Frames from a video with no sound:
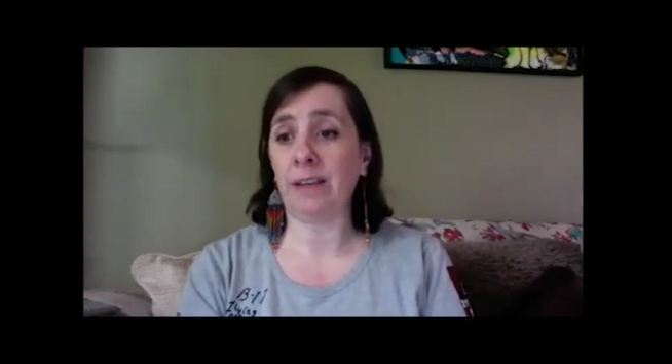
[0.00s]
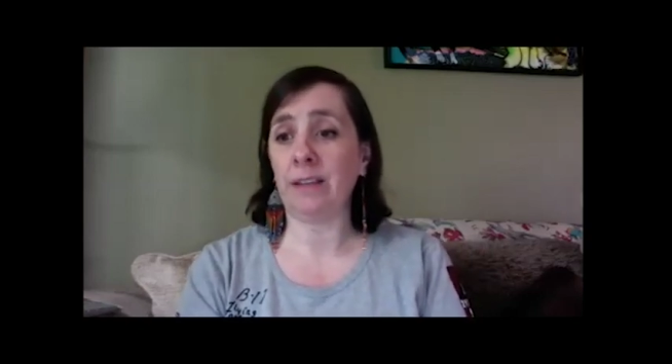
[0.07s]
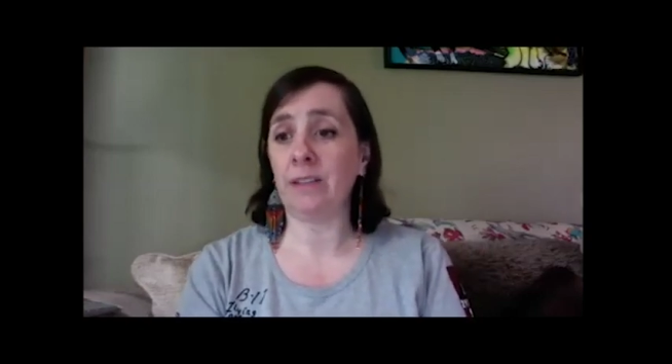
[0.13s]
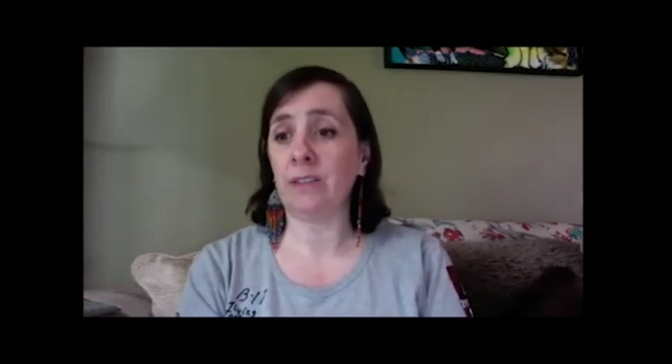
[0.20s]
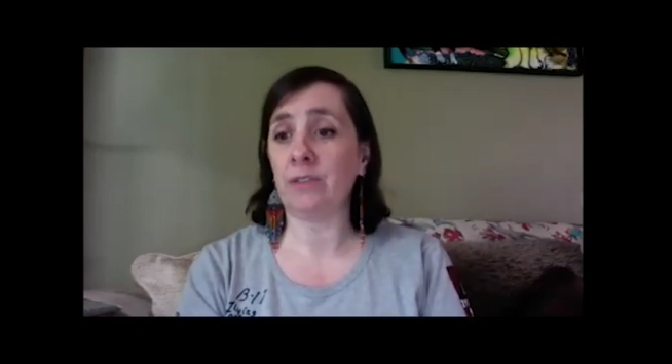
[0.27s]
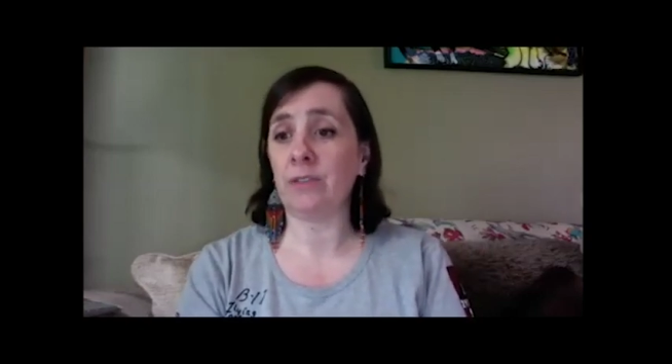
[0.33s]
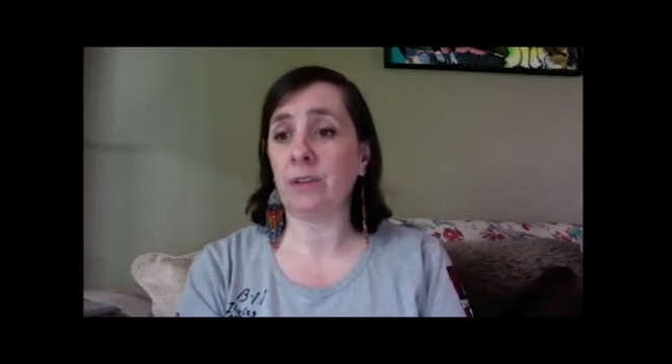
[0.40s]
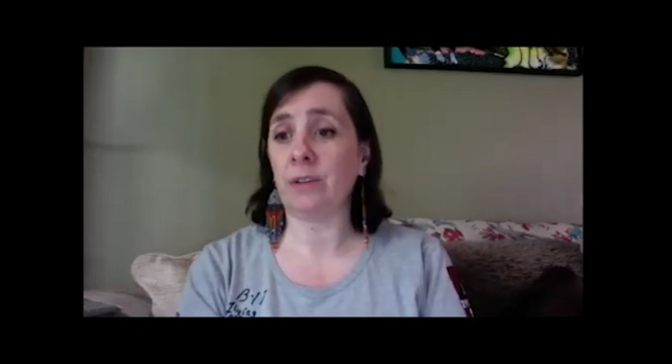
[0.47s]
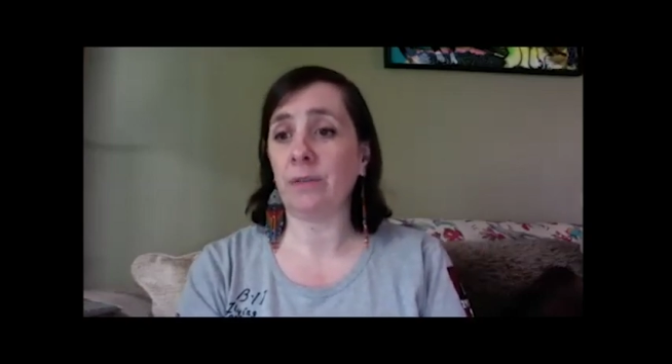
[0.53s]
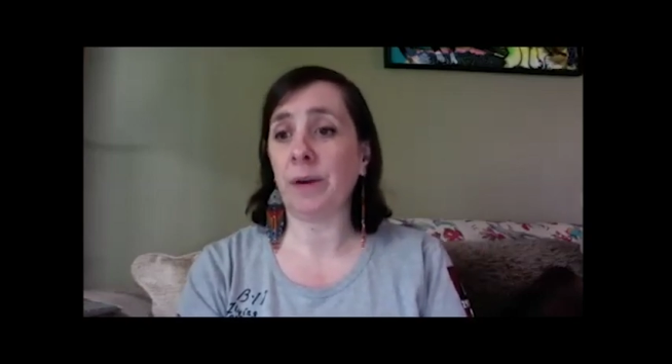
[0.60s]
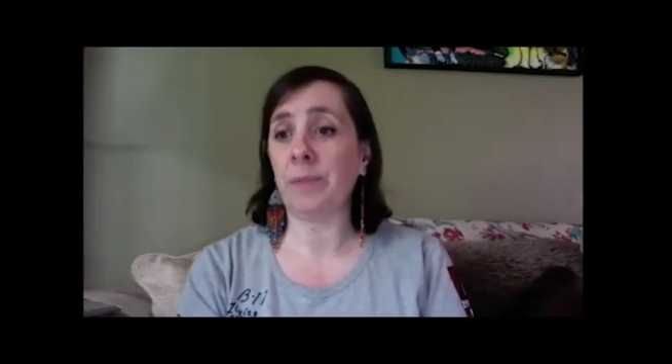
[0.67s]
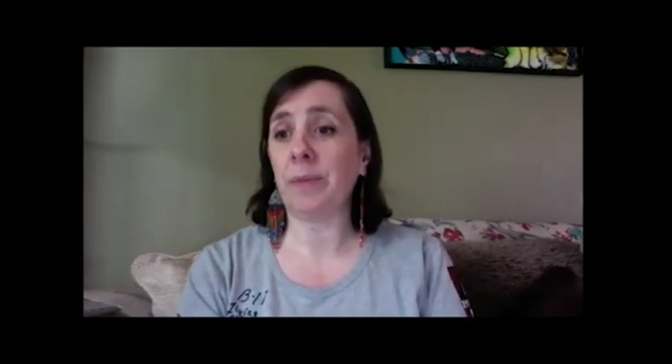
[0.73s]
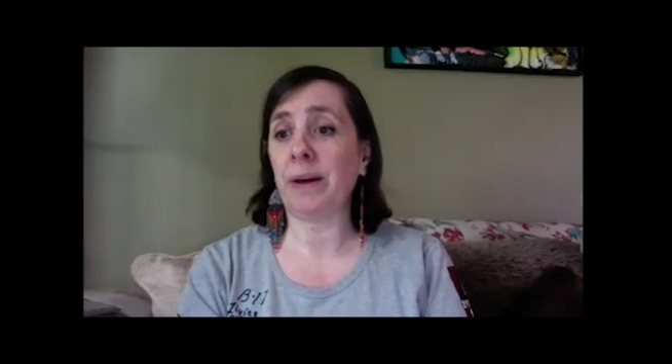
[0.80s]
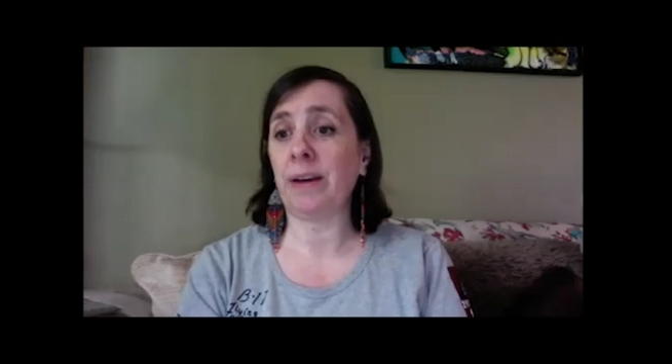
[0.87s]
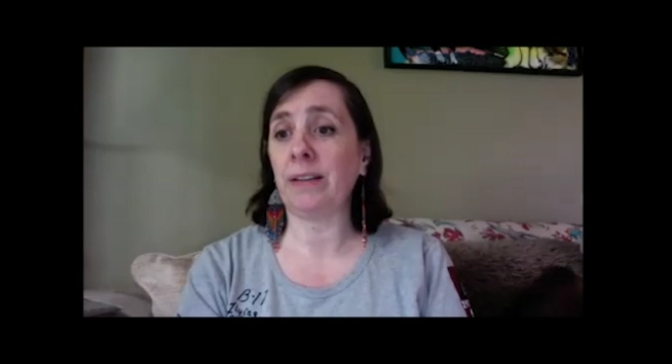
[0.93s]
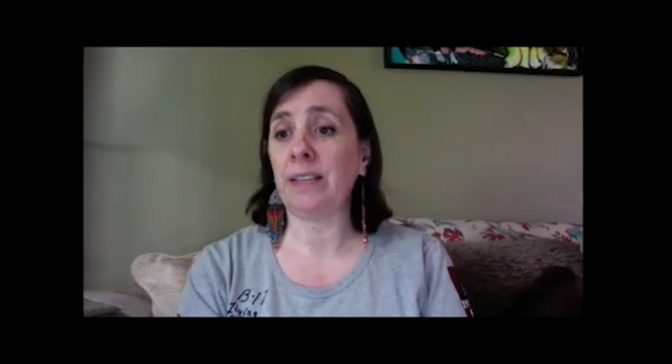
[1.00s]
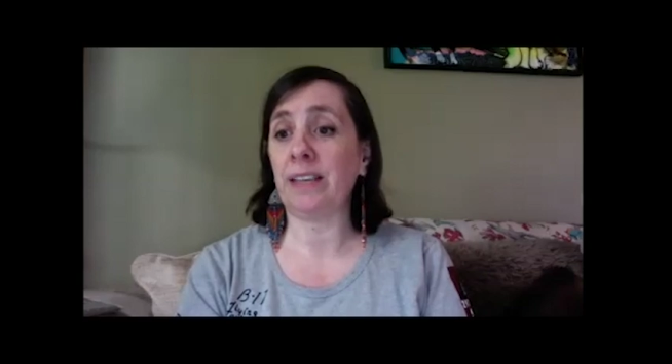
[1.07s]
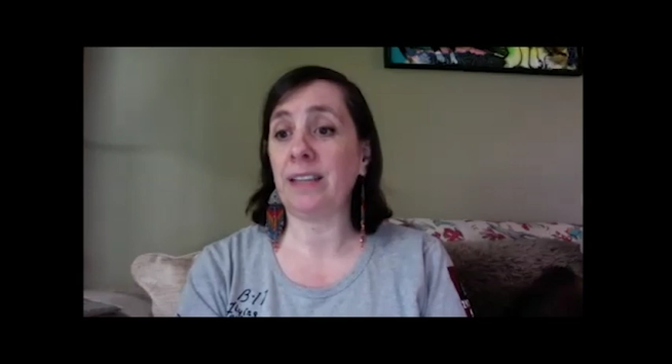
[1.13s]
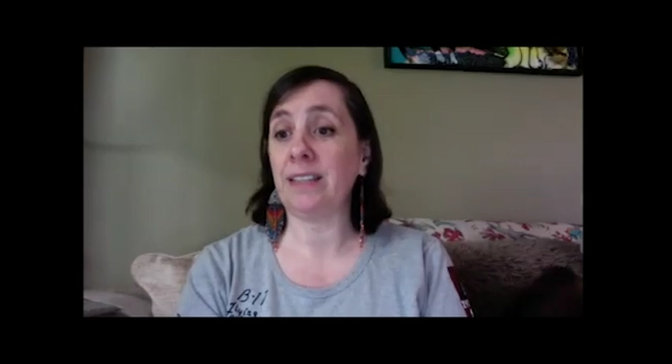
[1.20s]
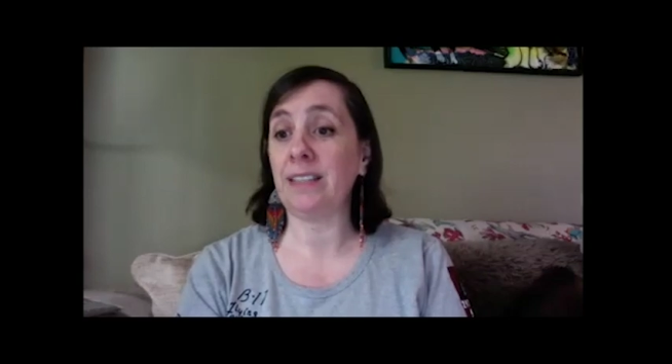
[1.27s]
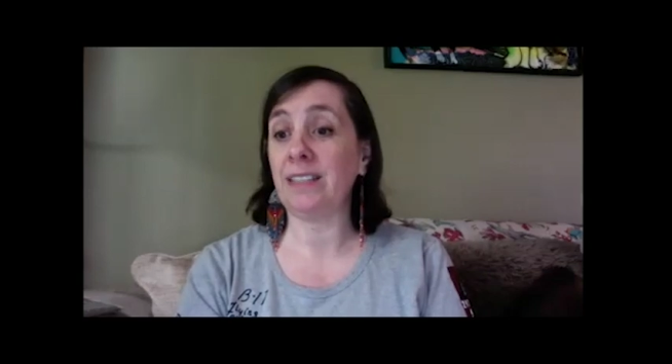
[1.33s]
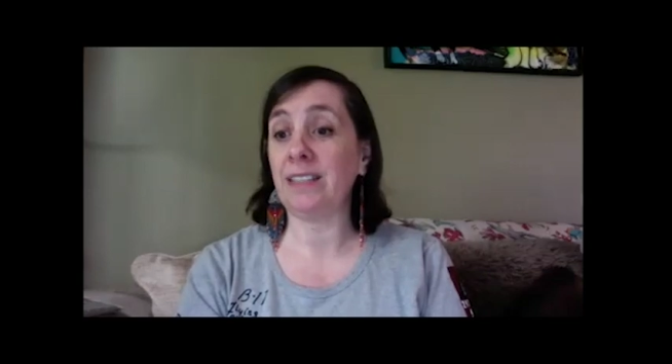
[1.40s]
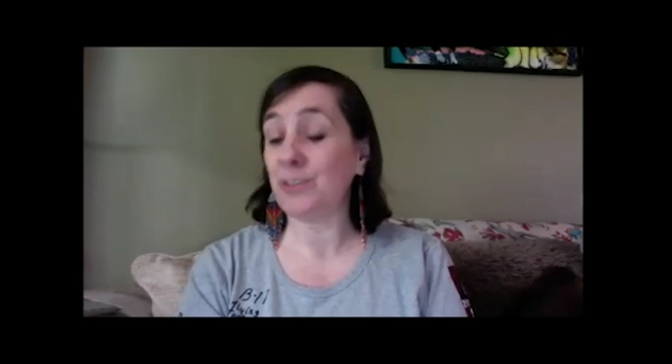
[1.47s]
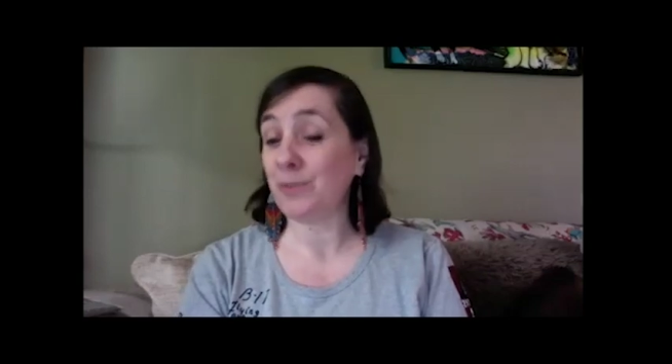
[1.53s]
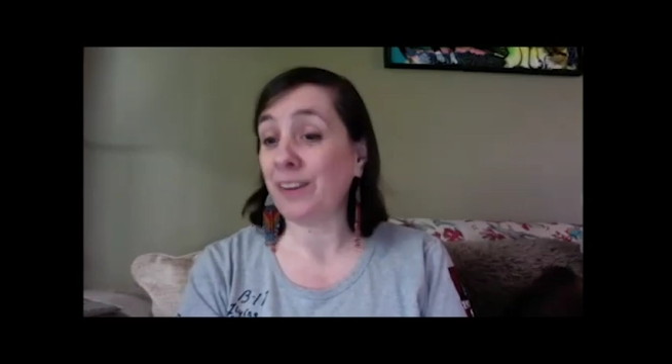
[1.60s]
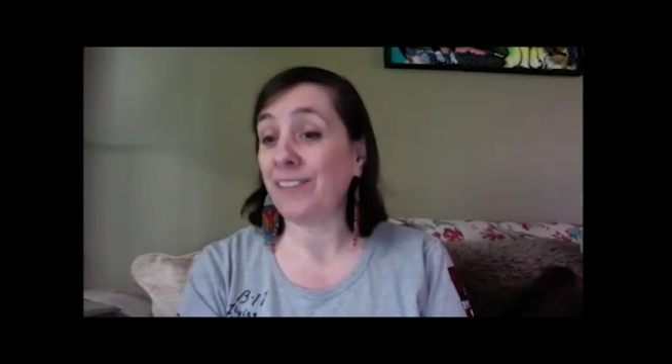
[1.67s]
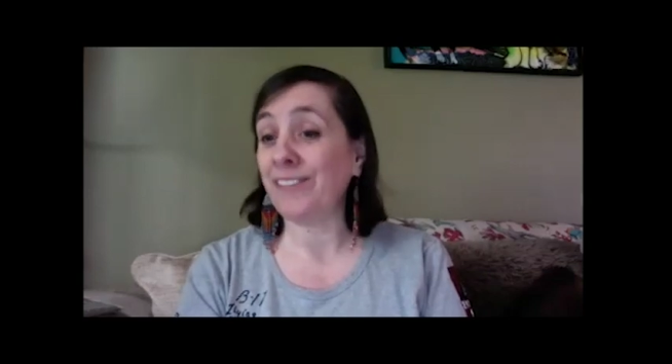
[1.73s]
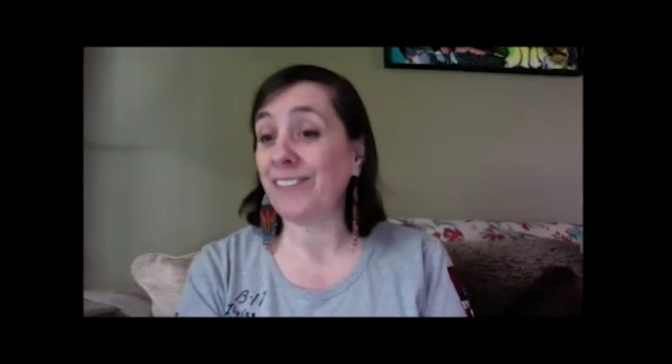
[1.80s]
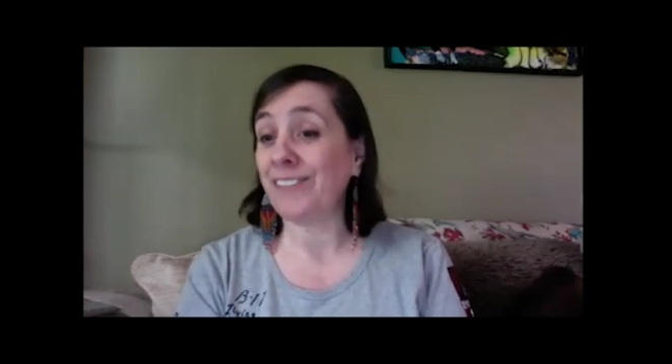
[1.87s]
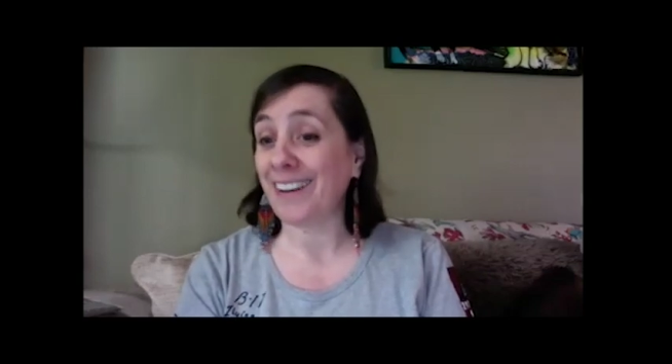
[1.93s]
history right back to
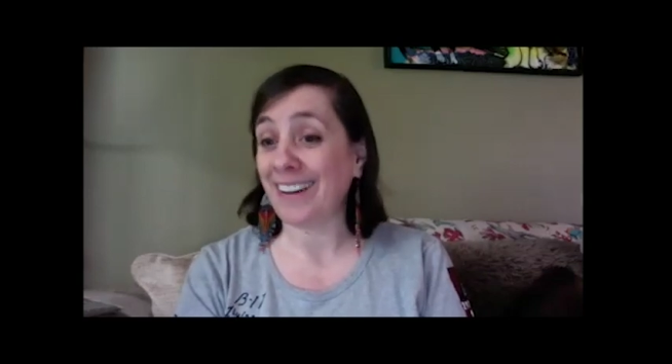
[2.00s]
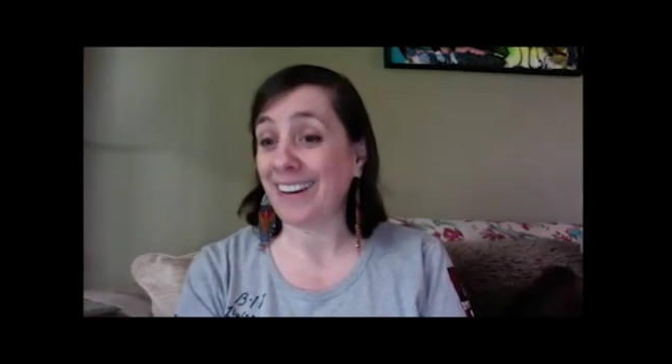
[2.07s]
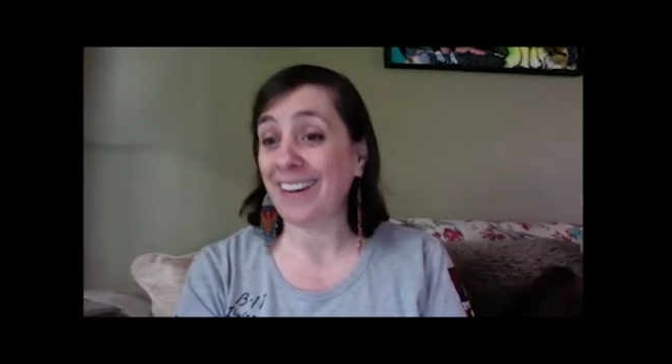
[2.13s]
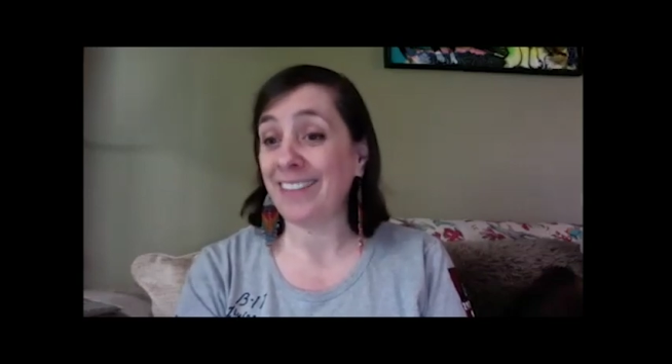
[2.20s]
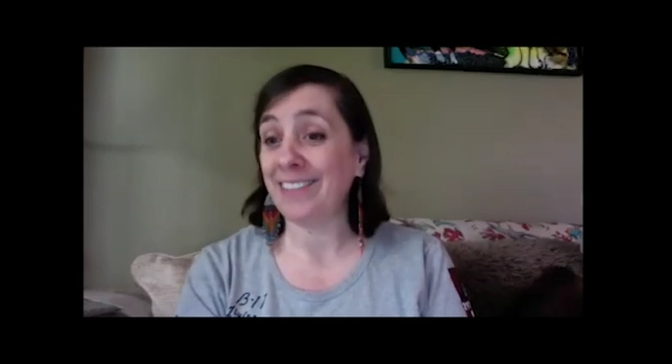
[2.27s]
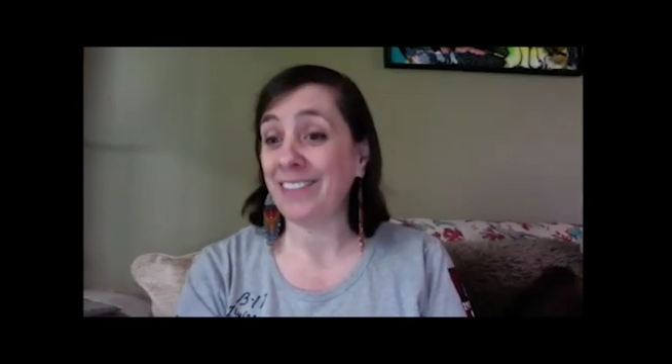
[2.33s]
1825.